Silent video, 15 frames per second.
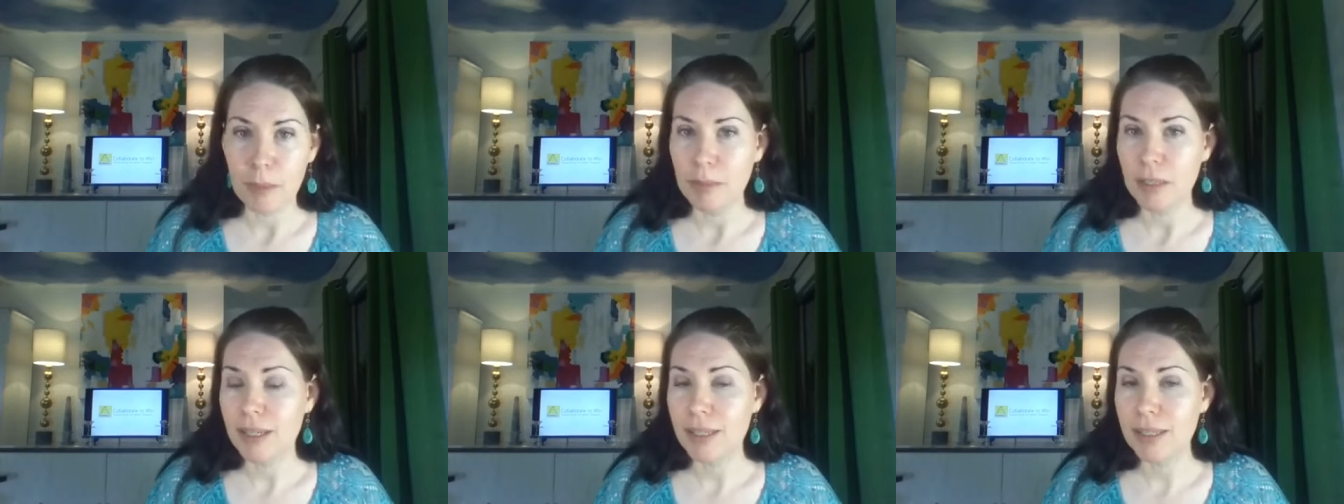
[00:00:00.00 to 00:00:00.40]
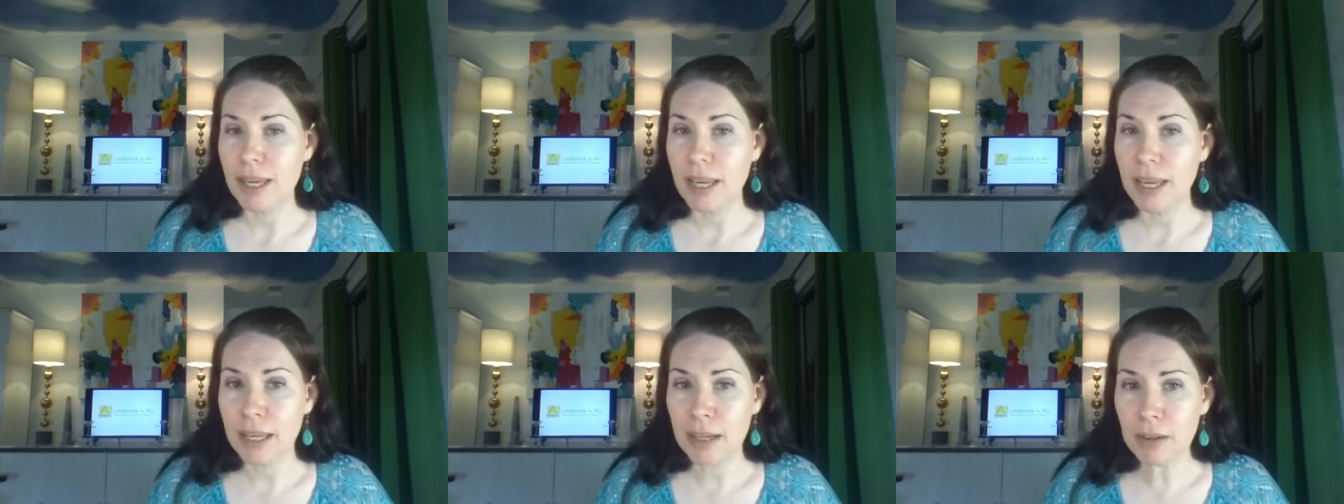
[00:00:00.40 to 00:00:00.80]
Because
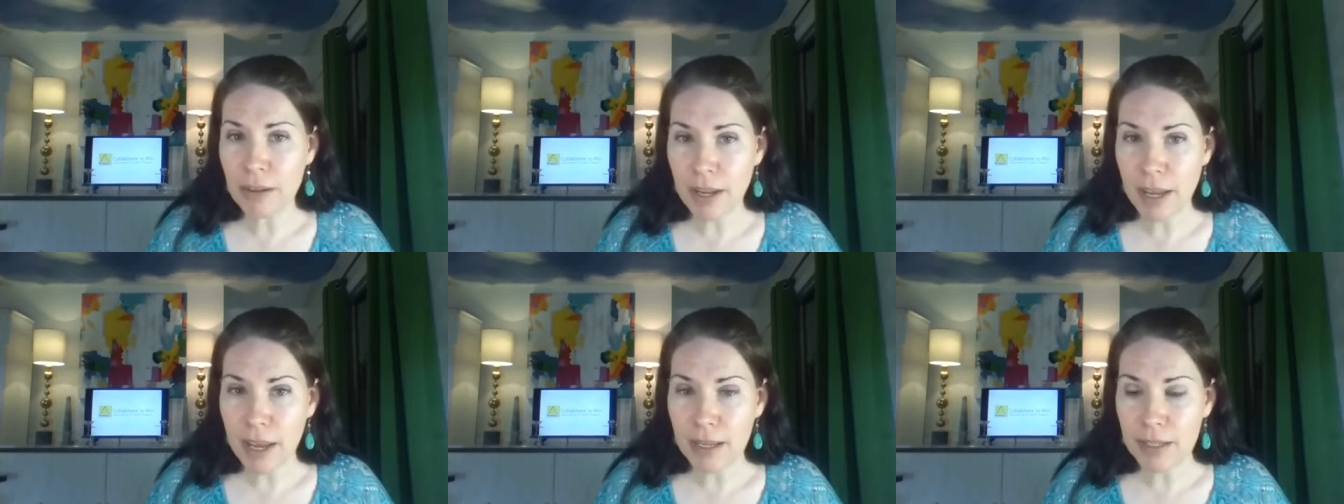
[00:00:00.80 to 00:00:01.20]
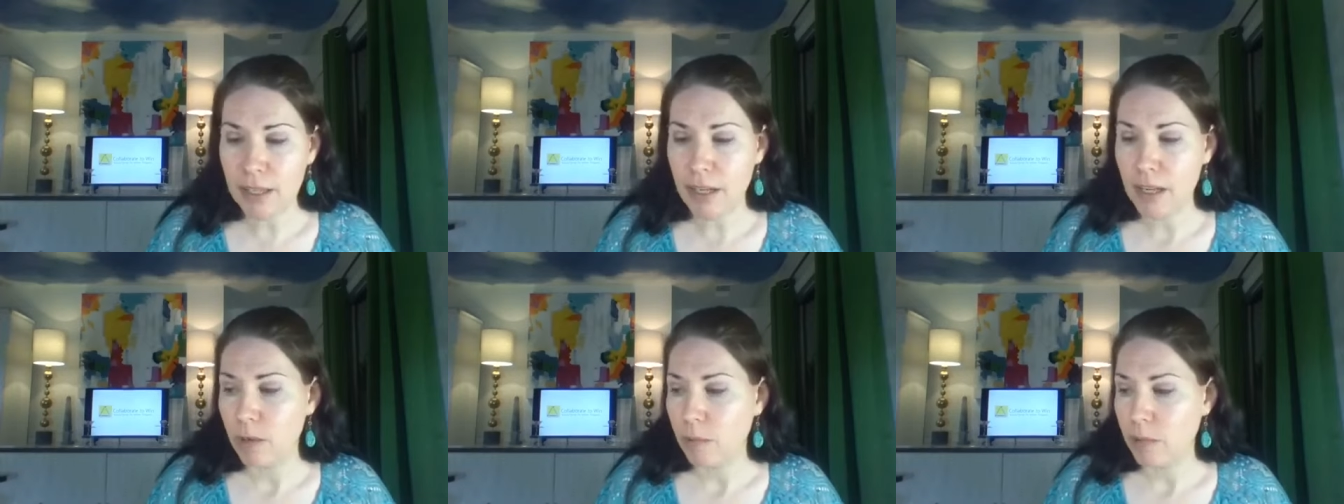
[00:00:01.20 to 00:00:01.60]
the internet,
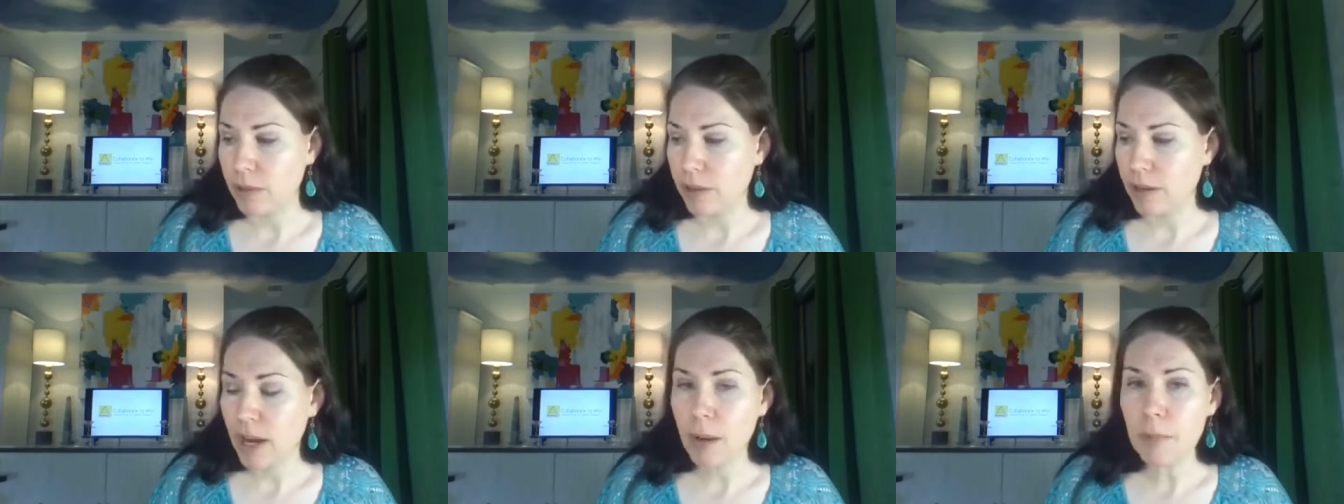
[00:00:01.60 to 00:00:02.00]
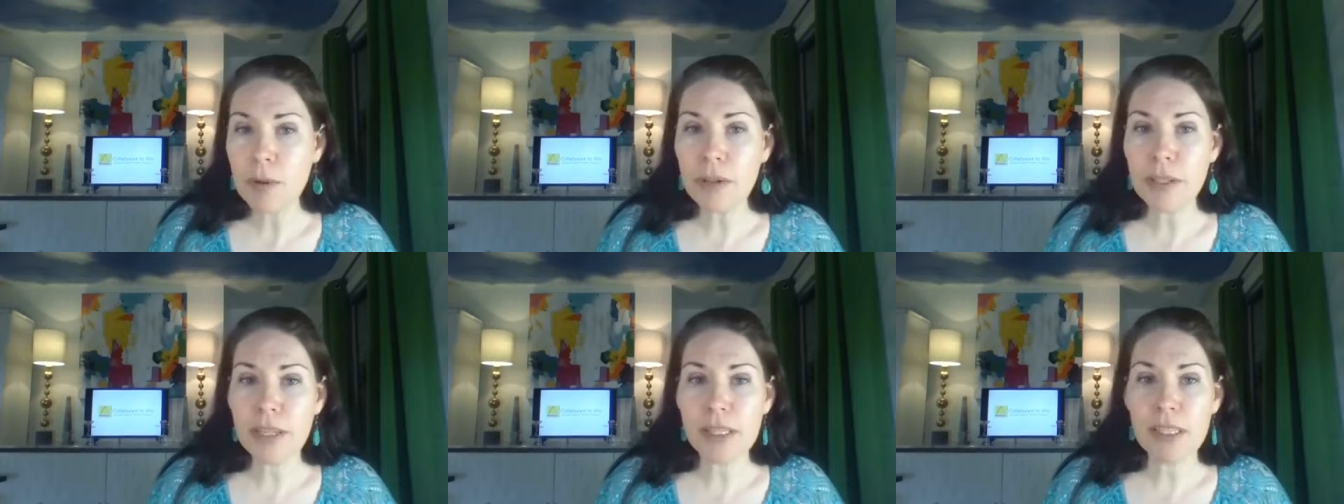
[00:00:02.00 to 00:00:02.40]
with a
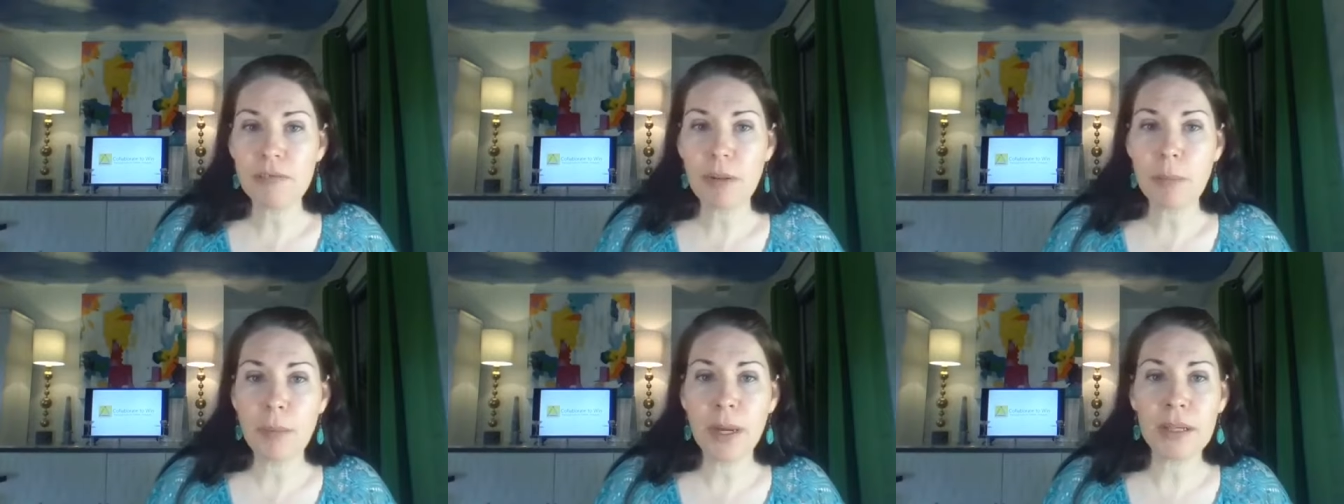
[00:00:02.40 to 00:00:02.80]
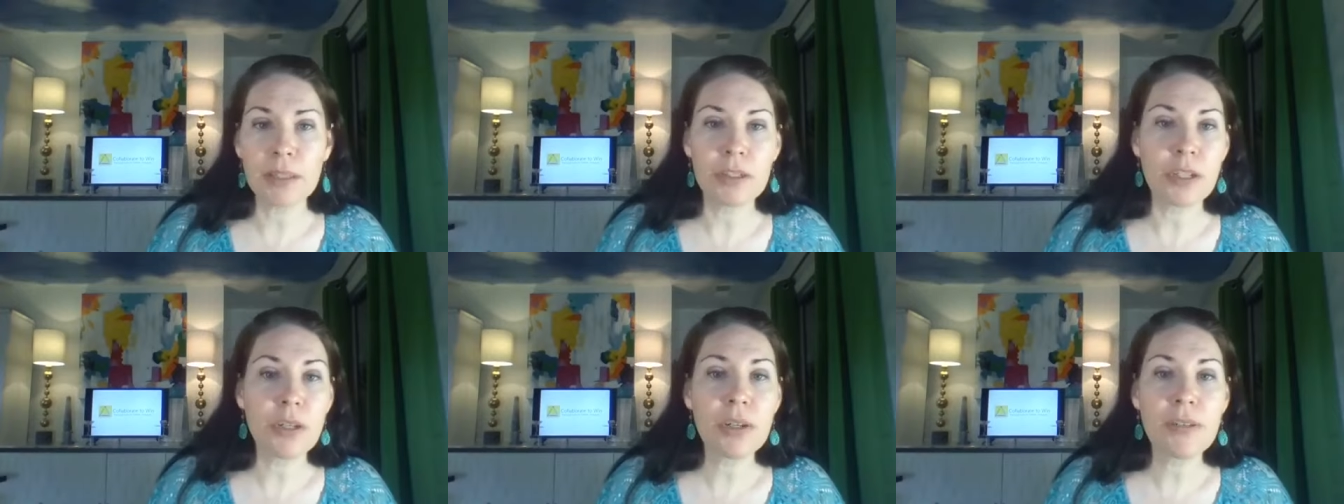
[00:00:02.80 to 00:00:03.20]
couple clicks of a
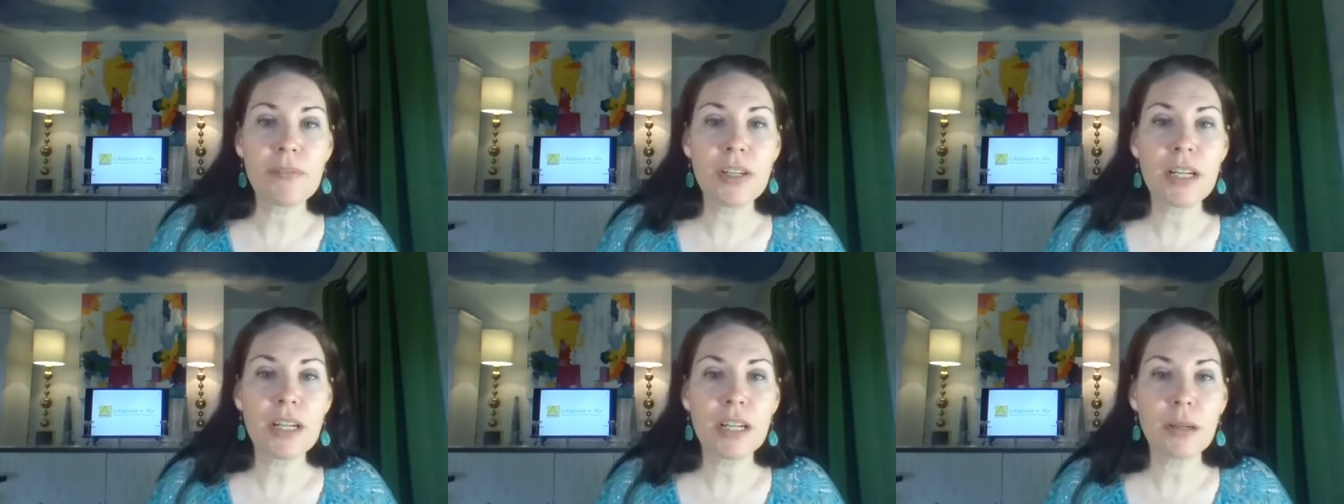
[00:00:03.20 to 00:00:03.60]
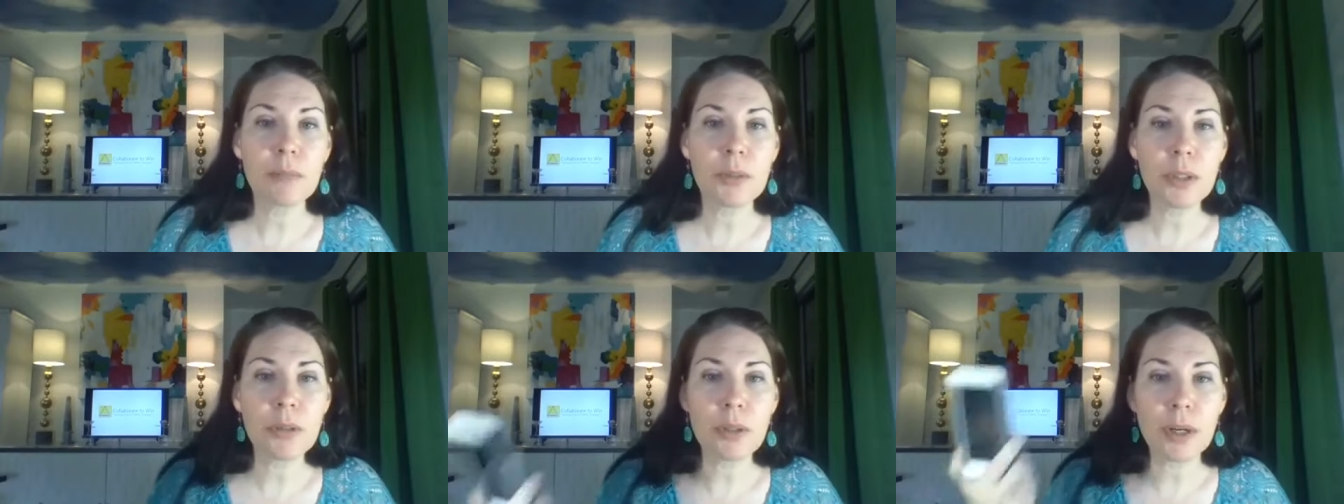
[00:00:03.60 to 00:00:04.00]
button, you don't even need a
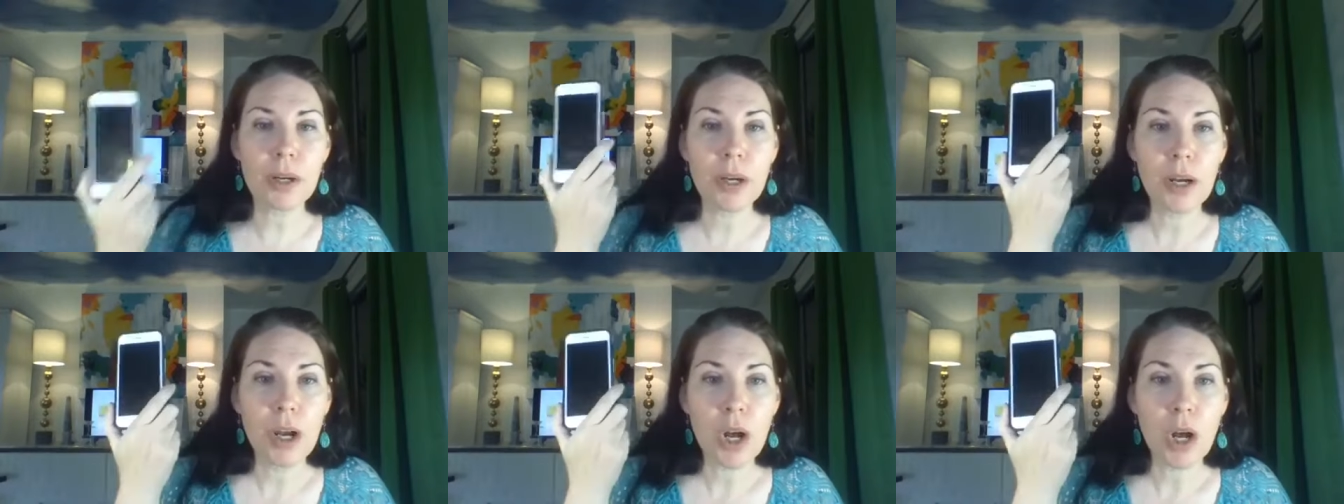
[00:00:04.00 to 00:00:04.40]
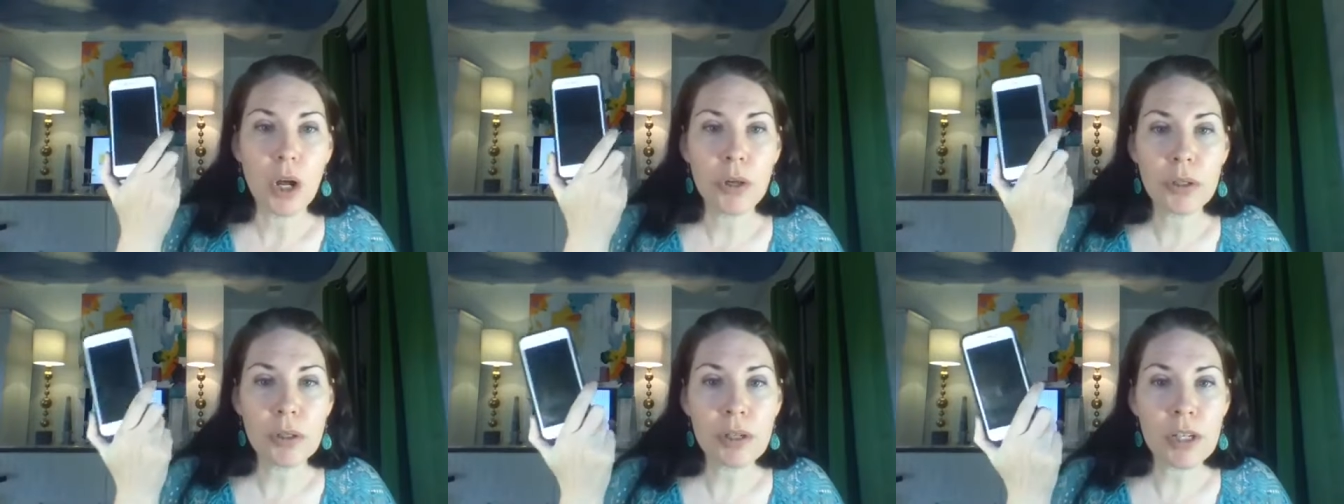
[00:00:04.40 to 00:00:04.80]
computer.
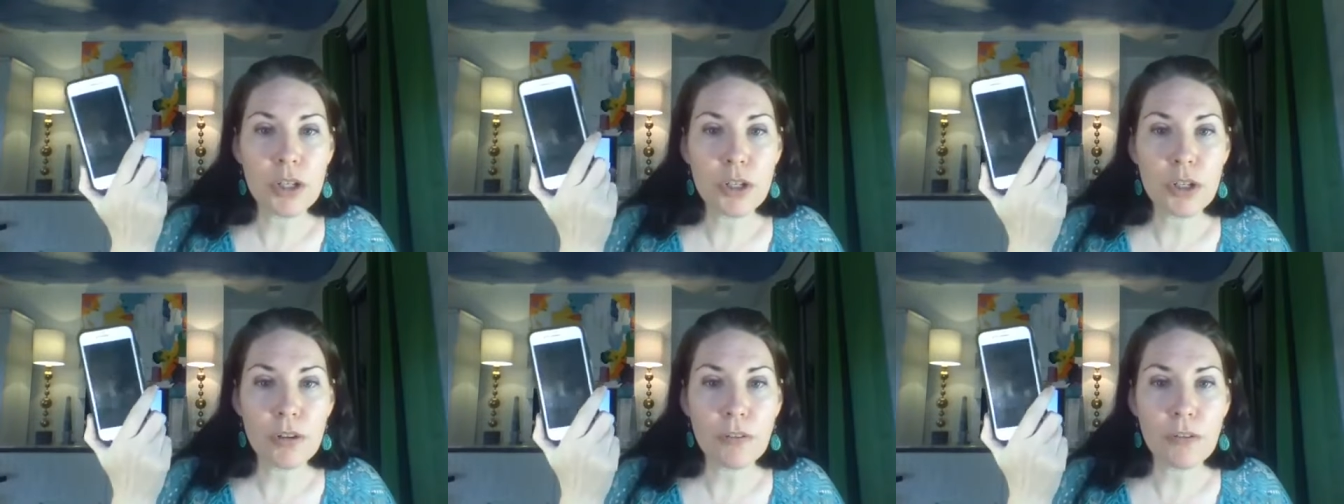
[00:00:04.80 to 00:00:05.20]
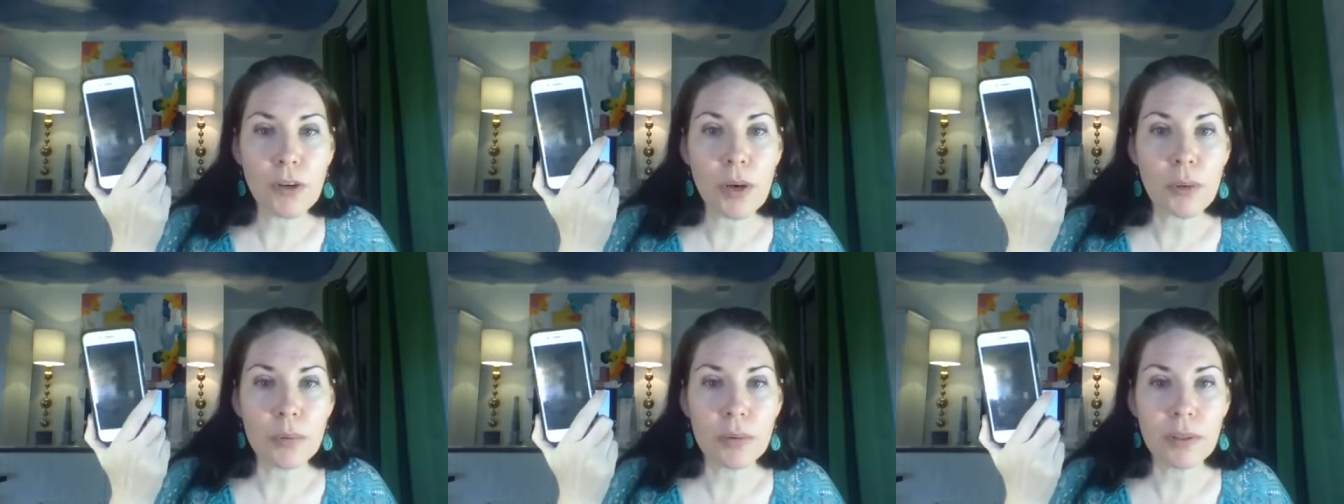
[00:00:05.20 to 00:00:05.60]
All you need is your
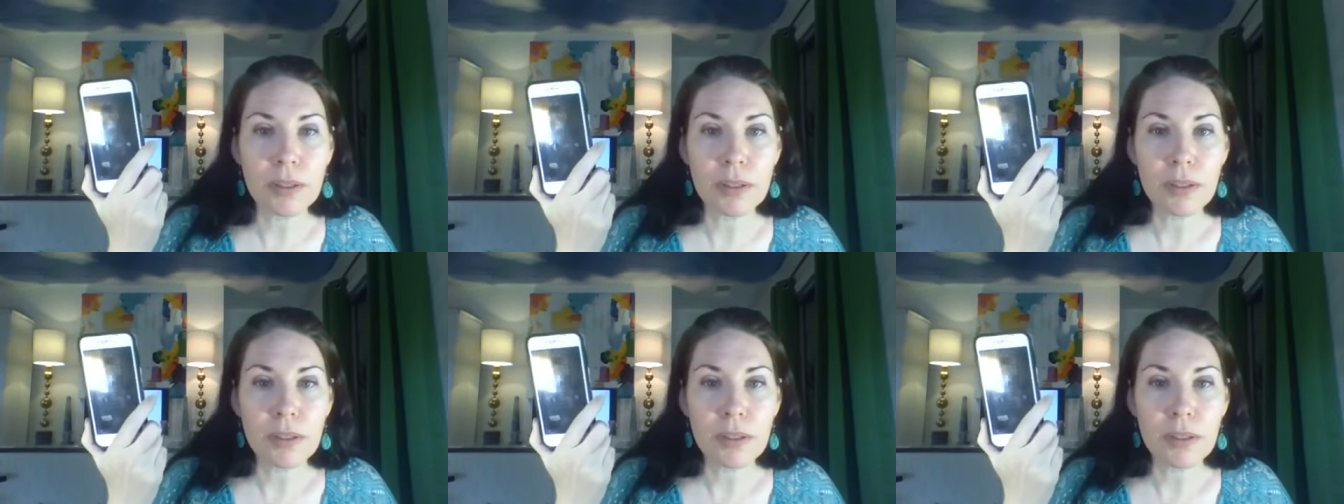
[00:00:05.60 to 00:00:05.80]
phone.